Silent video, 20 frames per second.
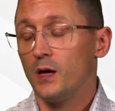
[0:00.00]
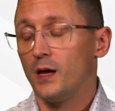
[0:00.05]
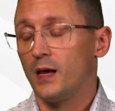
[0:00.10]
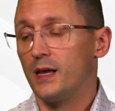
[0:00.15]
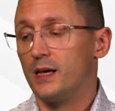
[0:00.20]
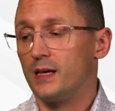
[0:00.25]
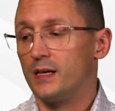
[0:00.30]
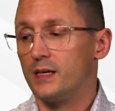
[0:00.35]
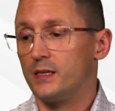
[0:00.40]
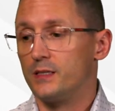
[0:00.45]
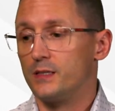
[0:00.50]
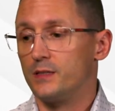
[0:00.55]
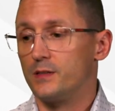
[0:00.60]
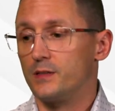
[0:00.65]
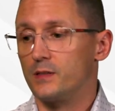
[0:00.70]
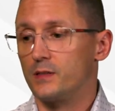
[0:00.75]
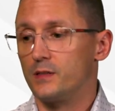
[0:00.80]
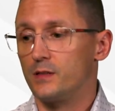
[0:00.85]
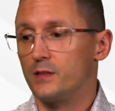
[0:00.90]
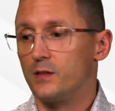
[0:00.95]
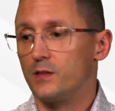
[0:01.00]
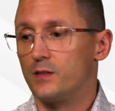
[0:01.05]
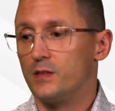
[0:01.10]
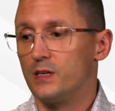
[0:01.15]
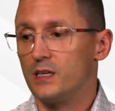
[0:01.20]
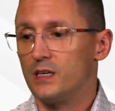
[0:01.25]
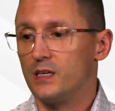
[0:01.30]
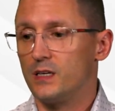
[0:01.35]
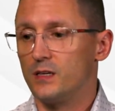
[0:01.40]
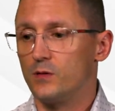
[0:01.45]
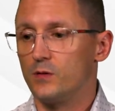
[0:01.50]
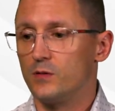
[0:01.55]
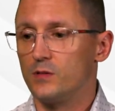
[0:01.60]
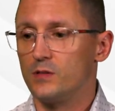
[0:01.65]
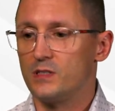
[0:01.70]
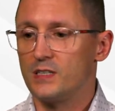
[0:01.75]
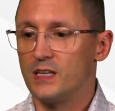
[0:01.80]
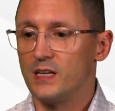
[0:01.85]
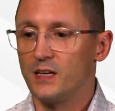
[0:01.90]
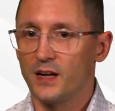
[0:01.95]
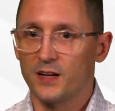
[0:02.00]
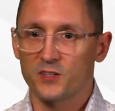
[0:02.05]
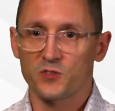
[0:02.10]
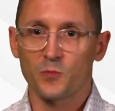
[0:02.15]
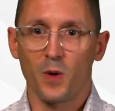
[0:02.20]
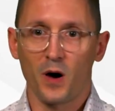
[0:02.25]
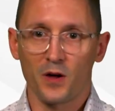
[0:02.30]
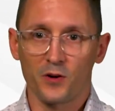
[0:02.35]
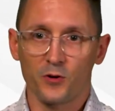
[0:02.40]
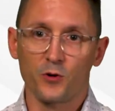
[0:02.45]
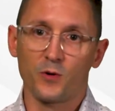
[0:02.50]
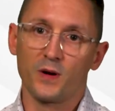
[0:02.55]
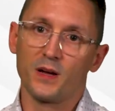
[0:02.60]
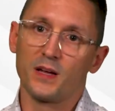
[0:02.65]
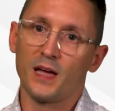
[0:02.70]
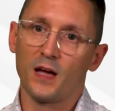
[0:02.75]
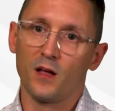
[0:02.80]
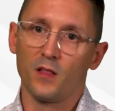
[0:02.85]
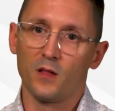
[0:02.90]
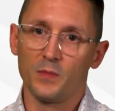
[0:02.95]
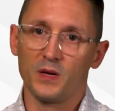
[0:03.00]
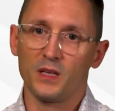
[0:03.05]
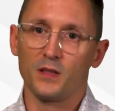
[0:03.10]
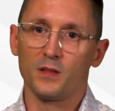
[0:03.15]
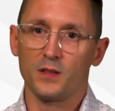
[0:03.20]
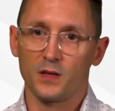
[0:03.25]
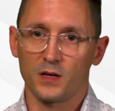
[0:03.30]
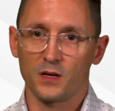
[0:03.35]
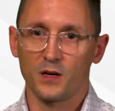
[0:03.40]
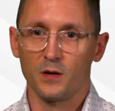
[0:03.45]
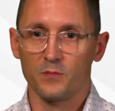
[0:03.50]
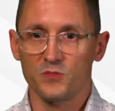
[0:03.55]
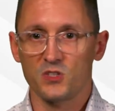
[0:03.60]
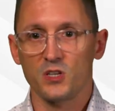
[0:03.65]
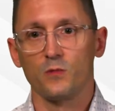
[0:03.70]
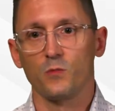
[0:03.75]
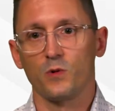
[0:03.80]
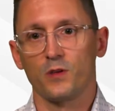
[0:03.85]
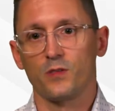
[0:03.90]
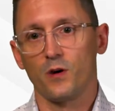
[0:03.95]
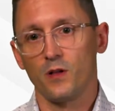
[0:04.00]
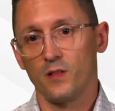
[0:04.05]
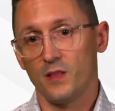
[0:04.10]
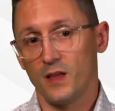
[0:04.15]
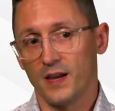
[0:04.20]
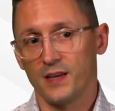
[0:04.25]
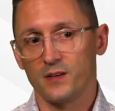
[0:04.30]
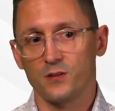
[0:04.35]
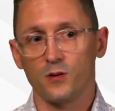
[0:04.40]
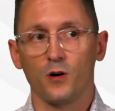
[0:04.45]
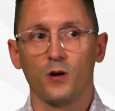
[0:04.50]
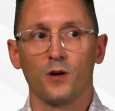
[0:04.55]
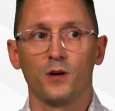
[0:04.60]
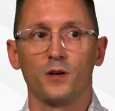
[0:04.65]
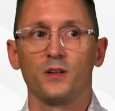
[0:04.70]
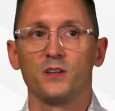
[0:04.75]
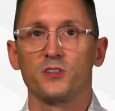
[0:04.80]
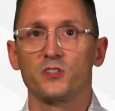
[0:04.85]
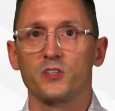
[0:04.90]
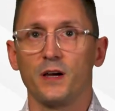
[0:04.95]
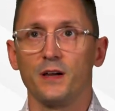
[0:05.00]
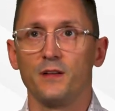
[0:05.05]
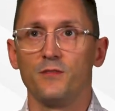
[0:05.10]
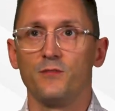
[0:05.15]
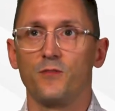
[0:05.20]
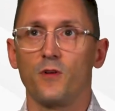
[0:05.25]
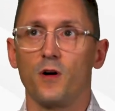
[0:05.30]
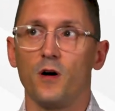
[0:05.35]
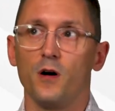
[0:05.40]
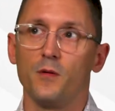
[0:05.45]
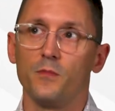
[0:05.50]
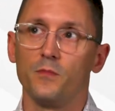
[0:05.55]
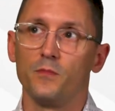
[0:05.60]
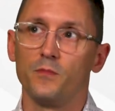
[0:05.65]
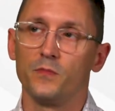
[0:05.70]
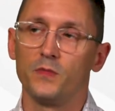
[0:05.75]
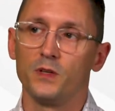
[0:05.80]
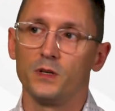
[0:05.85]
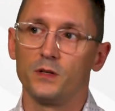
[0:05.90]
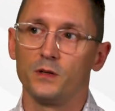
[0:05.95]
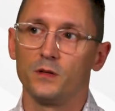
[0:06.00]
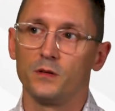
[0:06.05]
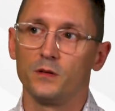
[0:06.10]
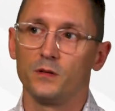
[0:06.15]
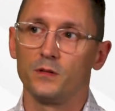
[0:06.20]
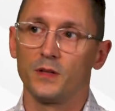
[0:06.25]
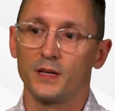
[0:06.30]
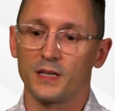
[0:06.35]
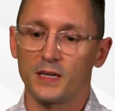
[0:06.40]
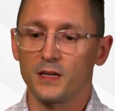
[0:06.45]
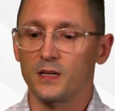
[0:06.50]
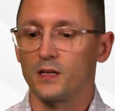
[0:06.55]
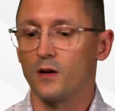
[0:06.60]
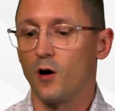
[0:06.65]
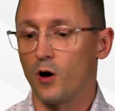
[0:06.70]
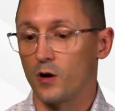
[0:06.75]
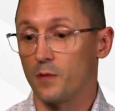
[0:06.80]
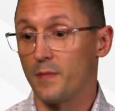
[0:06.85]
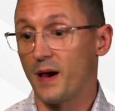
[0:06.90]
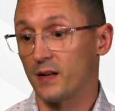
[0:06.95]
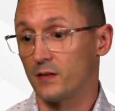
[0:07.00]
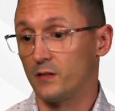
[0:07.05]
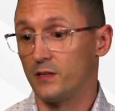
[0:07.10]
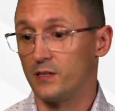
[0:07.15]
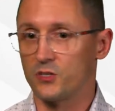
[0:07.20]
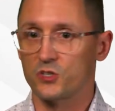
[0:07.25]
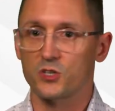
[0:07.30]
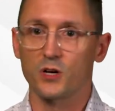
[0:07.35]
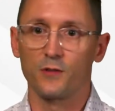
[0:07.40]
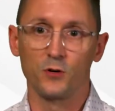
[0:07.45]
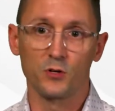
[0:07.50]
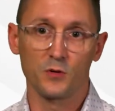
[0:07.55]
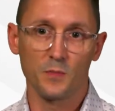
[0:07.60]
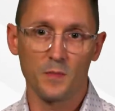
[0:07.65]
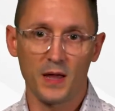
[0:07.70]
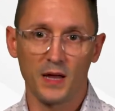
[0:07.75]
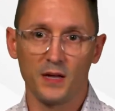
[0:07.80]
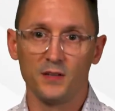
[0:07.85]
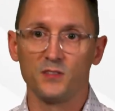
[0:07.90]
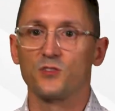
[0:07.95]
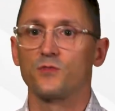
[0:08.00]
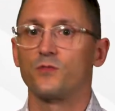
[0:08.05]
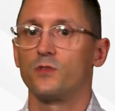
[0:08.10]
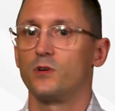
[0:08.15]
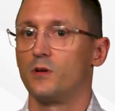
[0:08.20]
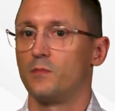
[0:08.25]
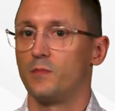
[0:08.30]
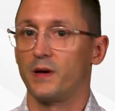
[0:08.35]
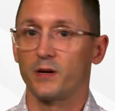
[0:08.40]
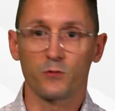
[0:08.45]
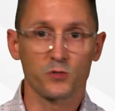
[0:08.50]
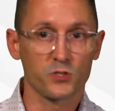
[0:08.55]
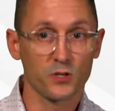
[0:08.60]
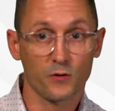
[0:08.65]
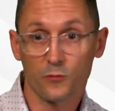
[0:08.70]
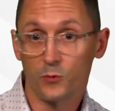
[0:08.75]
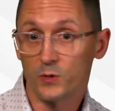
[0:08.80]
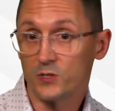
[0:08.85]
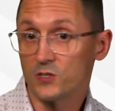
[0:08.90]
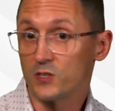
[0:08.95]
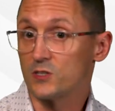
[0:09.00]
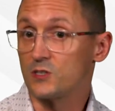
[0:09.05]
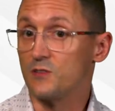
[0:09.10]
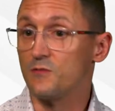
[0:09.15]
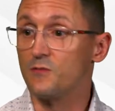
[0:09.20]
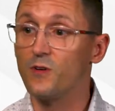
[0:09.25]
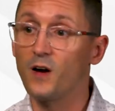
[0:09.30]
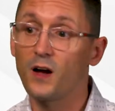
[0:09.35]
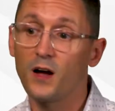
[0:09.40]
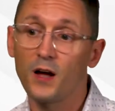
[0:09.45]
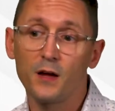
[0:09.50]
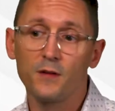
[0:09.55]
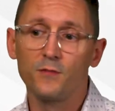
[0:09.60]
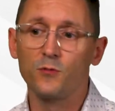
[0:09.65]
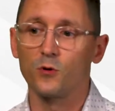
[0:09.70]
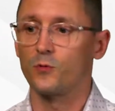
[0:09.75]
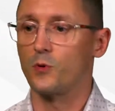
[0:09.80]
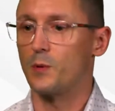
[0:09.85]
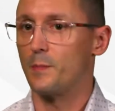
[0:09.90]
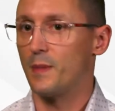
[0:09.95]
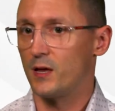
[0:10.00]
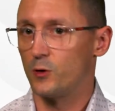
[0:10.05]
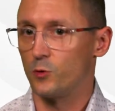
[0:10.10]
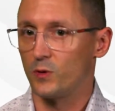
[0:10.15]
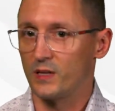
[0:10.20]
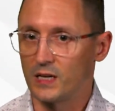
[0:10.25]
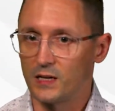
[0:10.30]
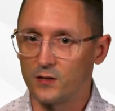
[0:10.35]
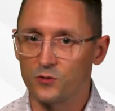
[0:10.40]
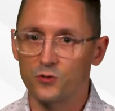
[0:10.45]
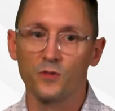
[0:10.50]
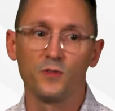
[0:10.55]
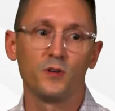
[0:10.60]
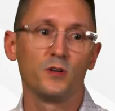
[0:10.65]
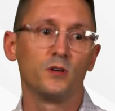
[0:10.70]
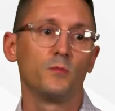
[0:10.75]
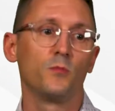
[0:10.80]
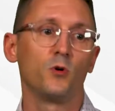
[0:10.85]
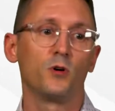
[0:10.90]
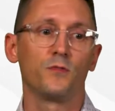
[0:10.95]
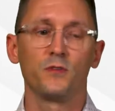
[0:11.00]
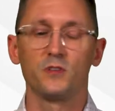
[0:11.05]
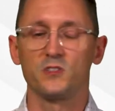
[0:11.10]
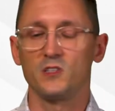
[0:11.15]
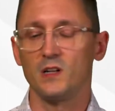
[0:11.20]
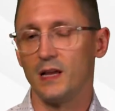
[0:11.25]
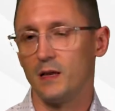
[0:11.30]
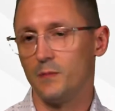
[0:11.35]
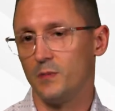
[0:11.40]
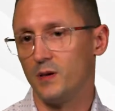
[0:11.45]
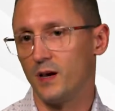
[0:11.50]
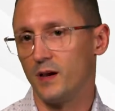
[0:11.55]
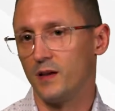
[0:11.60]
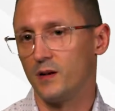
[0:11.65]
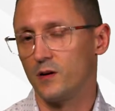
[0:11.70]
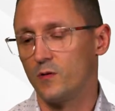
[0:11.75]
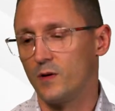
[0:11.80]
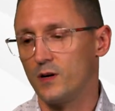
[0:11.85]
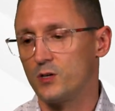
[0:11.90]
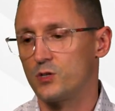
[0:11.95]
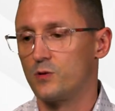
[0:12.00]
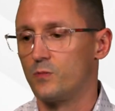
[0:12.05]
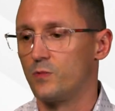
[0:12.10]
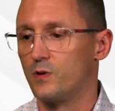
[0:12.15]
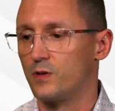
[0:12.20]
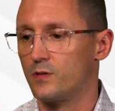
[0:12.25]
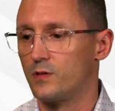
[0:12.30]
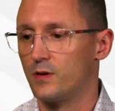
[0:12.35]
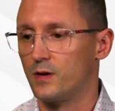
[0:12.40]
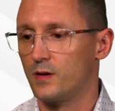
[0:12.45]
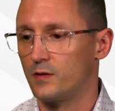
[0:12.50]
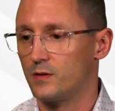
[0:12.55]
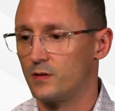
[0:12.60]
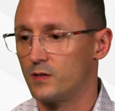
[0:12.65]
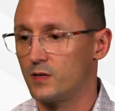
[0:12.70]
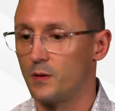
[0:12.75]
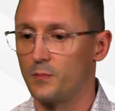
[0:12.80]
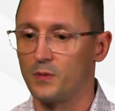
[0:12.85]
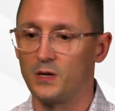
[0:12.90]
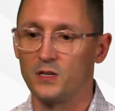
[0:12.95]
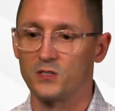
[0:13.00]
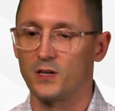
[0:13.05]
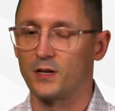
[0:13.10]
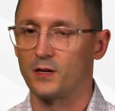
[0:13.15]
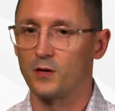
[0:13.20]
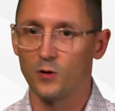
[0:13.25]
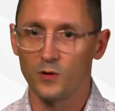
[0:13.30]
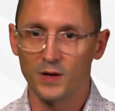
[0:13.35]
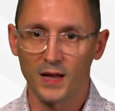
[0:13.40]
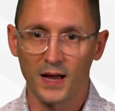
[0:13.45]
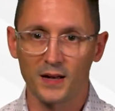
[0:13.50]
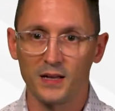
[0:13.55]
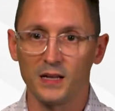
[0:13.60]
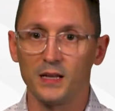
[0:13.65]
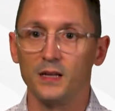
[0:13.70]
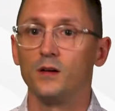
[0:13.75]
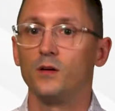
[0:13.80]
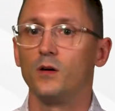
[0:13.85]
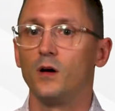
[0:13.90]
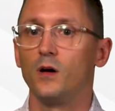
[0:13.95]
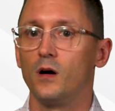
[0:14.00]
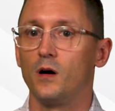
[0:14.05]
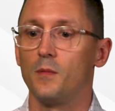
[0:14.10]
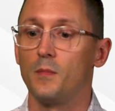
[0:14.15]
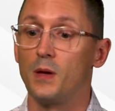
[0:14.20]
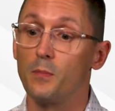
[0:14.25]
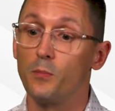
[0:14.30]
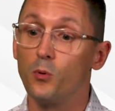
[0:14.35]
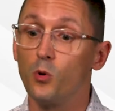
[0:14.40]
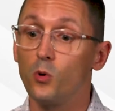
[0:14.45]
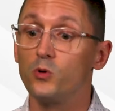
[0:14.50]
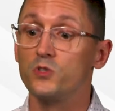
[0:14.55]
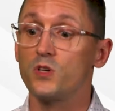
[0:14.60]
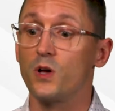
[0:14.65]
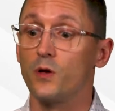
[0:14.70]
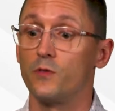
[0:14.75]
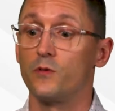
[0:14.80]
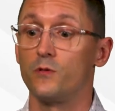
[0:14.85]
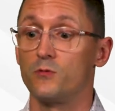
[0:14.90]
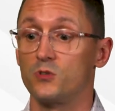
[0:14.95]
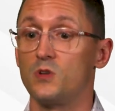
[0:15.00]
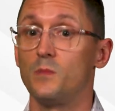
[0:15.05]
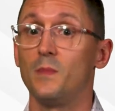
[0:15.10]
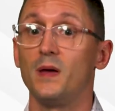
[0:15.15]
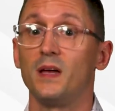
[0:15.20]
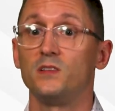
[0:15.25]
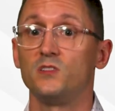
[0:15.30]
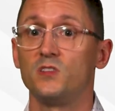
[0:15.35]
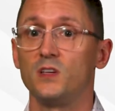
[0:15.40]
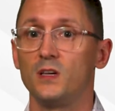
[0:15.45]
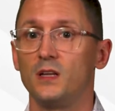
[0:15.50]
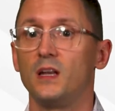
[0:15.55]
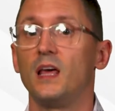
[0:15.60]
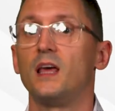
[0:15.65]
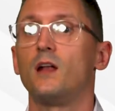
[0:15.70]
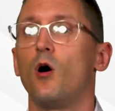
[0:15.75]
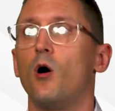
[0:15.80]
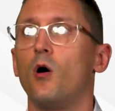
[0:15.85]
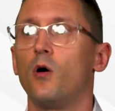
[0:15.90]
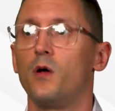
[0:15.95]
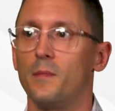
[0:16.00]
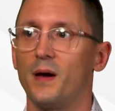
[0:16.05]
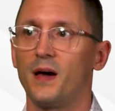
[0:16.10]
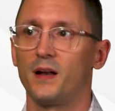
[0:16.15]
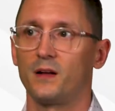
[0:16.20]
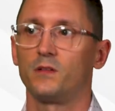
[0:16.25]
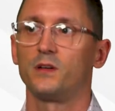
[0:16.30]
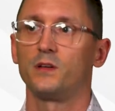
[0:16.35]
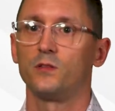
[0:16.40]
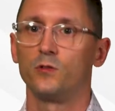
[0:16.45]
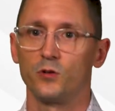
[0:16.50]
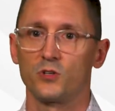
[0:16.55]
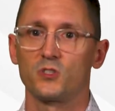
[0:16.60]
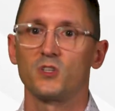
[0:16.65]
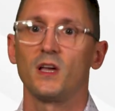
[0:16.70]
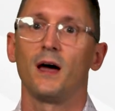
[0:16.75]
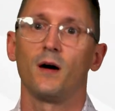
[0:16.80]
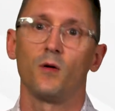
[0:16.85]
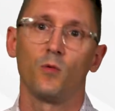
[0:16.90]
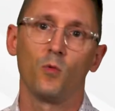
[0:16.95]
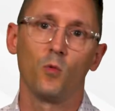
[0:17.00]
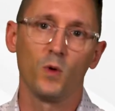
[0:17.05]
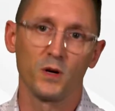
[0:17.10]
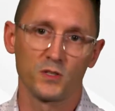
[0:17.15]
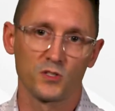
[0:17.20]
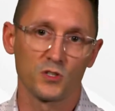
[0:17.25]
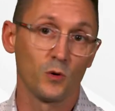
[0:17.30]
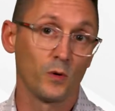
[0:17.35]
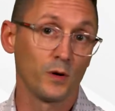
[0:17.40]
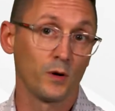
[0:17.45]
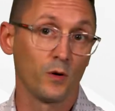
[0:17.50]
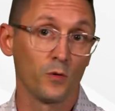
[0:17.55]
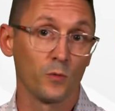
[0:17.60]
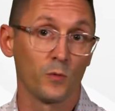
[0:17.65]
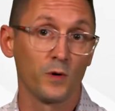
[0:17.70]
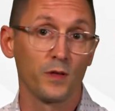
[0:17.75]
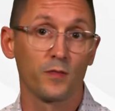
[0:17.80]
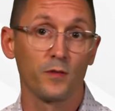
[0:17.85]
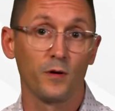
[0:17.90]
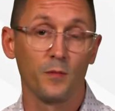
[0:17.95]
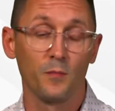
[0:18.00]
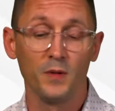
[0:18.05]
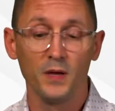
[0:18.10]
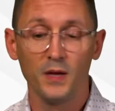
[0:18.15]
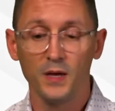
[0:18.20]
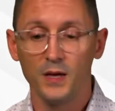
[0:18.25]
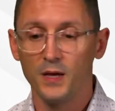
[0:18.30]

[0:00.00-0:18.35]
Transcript: and the DNS monitoring element that comes in with Liongard, aside from it can automatically discover domains from Microsoft 365, or if we manually enter them, or if it's an API integration with companies like GoDaddy, it pulls all those domains in and automatically looks at what's going on with them.